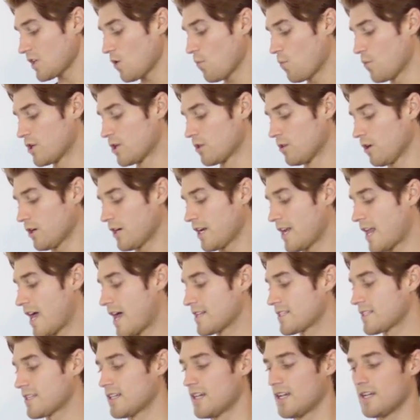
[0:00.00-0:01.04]
when you're looking
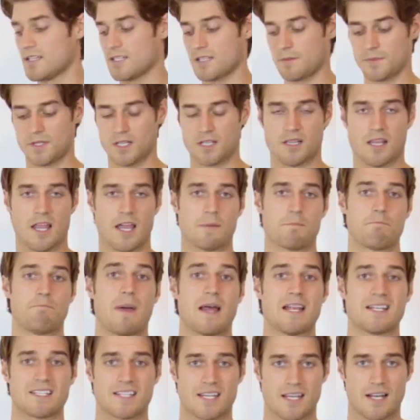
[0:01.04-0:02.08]
at something like
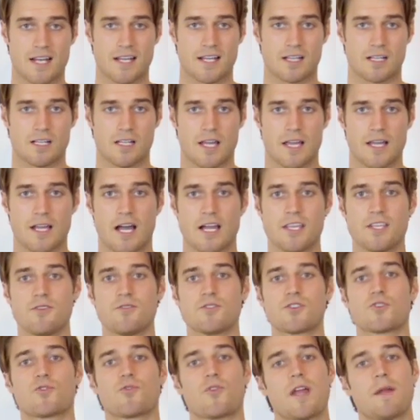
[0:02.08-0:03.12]
bentonite clay, I
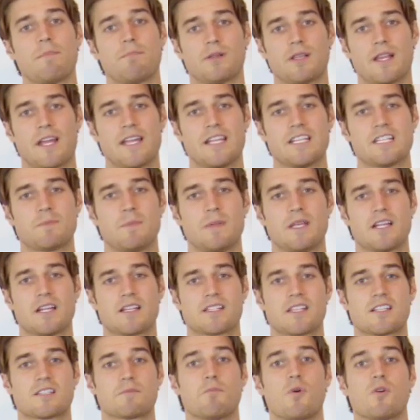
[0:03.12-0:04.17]
use Great Plains
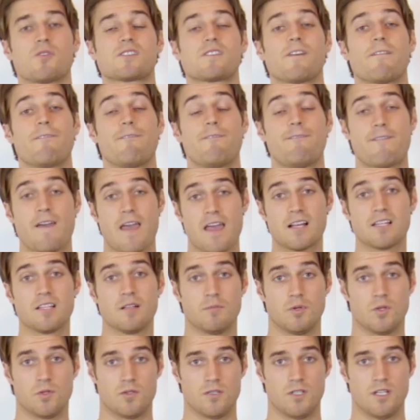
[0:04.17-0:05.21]
because it's most
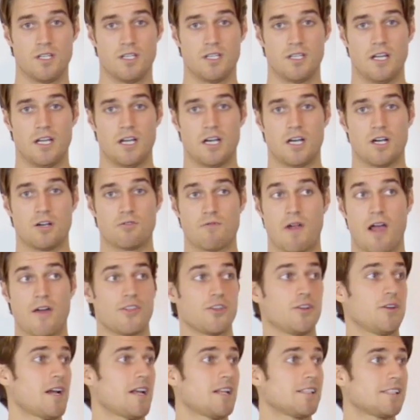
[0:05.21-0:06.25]
available around
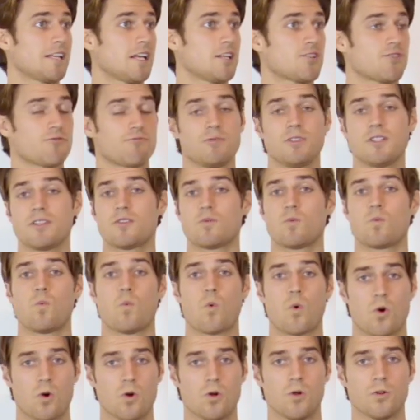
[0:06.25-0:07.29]
the United States, or really the
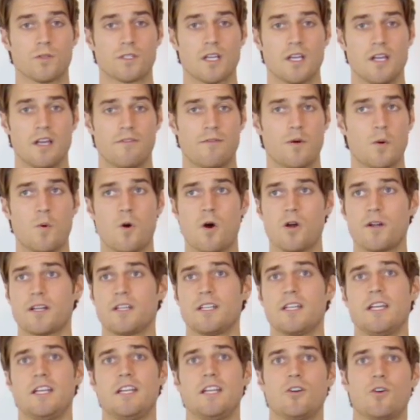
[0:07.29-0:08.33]
world. If I walk
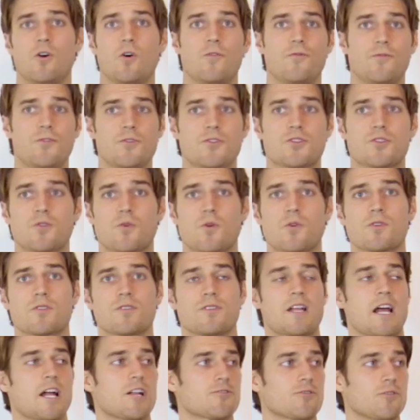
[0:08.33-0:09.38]
into any Whole Food stores,
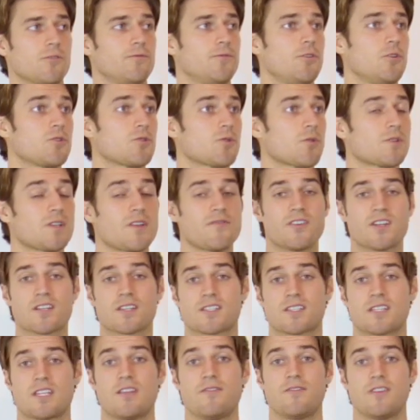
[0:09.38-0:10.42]
natural food stores, even a
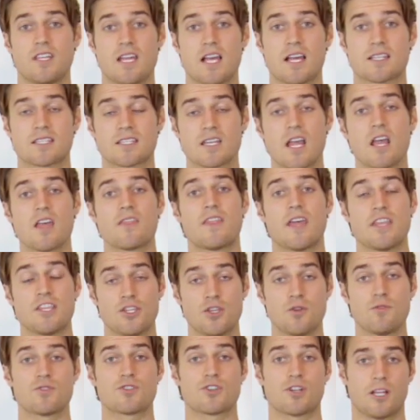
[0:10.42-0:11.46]
CVS, they
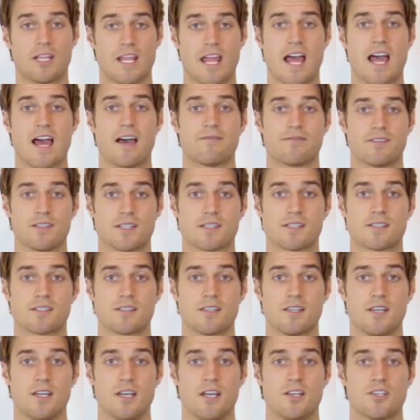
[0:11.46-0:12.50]
usually have this.
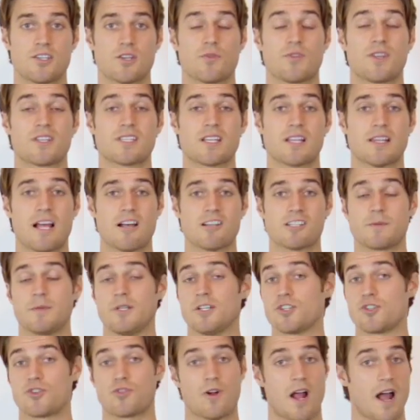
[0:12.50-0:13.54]
So this allows me to
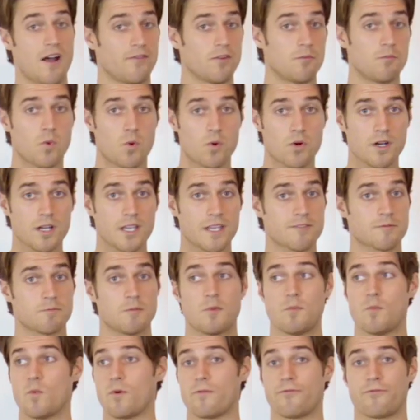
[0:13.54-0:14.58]
travel more, gives me
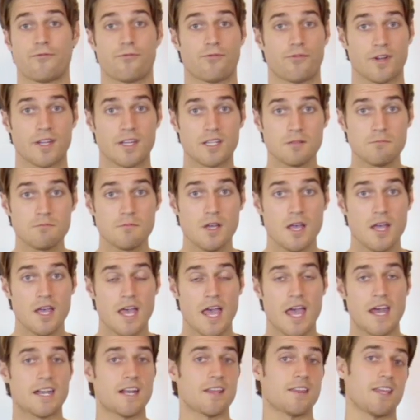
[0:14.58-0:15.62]
more freedom,
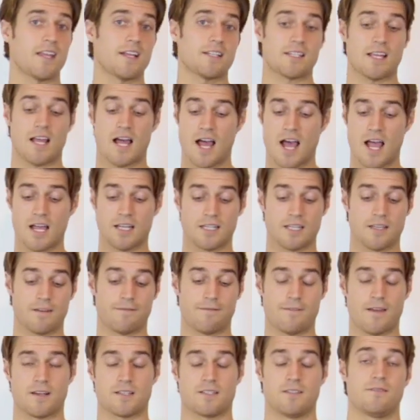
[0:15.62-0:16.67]
and I think it's a highly
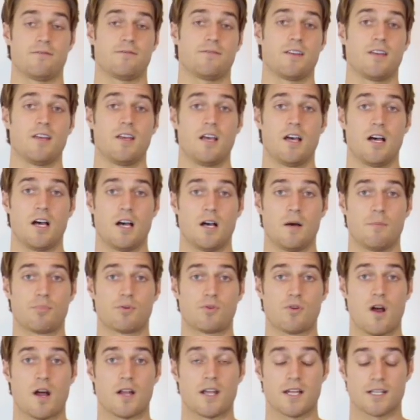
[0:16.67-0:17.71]
effective
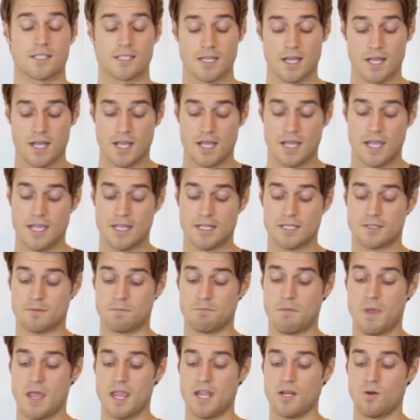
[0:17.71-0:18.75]
product. It's
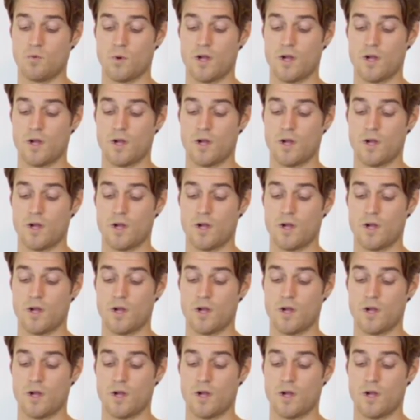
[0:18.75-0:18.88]
made